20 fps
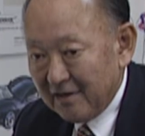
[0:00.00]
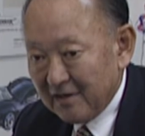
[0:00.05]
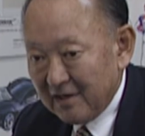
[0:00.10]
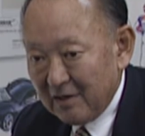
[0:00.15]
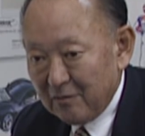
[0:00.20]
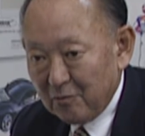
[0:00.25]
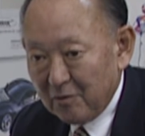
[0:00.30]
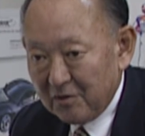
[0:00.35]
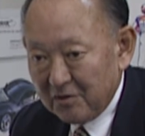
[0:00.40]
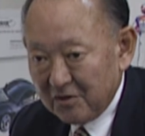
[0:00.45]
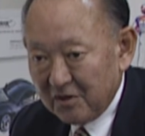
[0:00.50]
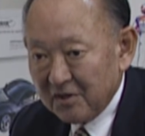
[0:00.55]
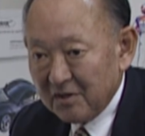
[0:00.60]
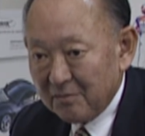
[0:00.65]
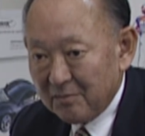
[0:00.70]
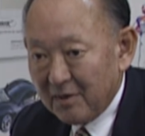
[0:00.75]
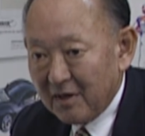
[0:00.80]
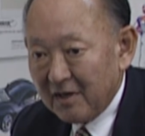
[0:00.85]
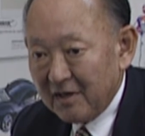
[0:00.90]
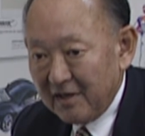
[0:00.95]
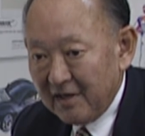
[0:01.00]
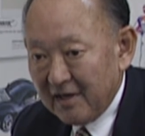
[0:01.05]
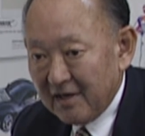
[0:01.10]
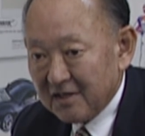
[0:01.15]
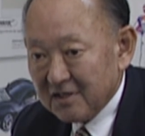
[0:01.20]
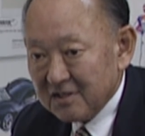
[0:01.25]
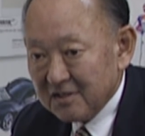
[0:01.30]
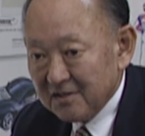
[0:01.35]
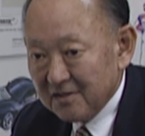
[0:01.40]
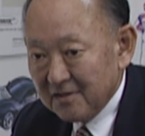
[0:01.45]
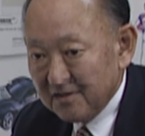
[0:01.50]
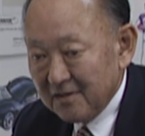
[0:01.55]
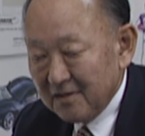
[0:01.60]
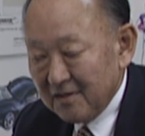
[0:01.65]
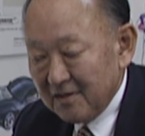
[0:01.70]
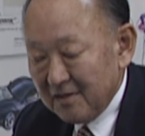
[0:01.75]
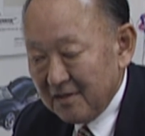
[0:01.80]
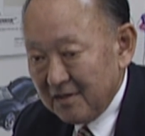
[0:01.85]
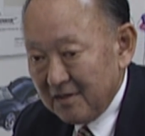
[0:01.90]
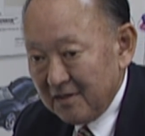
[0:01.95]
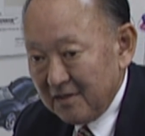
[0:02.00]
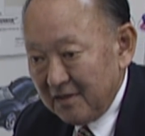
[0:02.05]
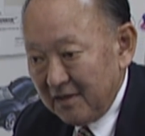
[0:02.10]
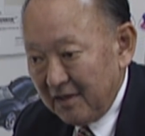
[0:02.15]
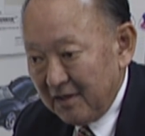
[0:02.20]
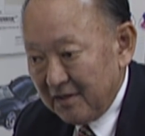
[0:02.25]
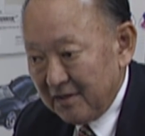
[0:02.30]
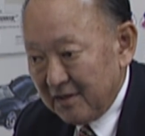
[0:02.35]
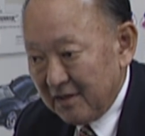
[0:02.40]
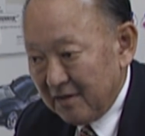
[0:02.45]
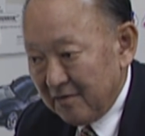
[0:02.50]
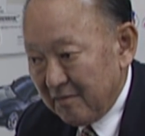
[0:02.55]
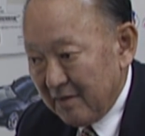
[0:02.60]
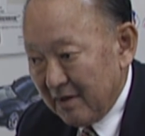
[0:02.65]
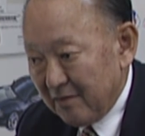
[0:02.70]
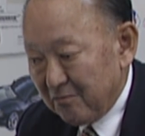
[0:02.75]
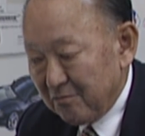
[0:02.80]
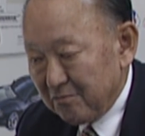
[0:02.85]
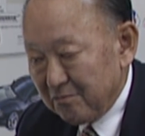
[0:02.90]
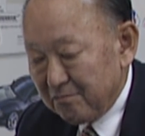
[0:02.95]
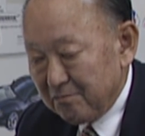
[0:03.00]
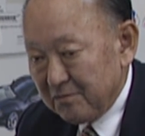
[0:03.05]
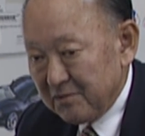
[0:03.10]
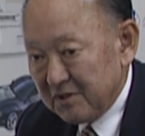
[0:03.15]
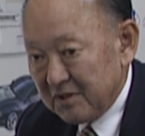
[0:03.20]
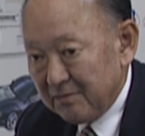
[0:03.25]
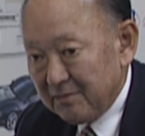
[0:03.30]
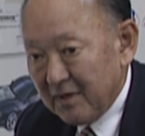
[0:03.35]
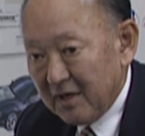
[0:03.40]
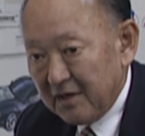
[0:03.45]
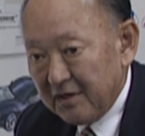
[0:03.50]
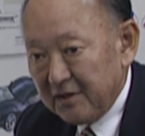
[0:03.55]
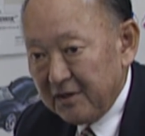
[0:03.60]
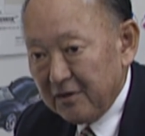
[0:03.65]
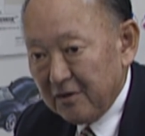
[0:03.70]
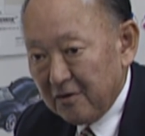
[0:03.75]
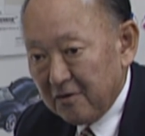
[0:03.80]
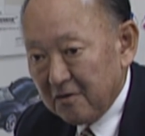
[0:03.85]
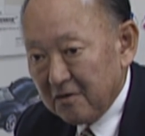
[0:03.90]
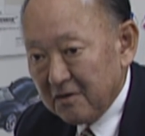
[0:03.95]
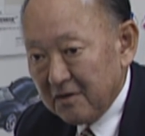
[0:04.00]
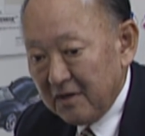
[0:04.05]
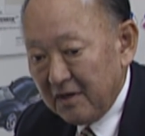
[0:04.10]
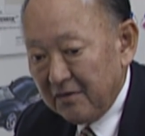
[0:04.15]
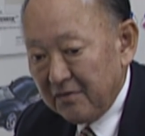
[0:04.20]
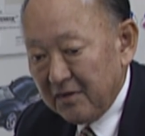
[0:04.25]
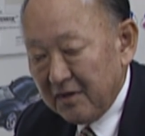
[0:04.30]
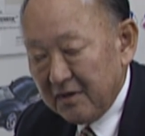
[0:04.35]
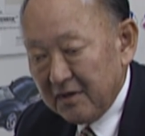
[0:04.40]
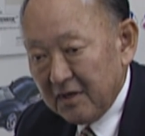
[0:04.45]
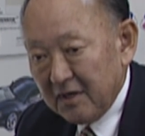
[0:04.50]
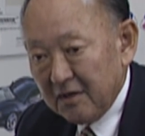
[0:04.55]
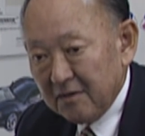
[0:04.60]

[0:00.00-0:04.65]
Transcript: and I worked on the Pontiacs. And that was about a year. And then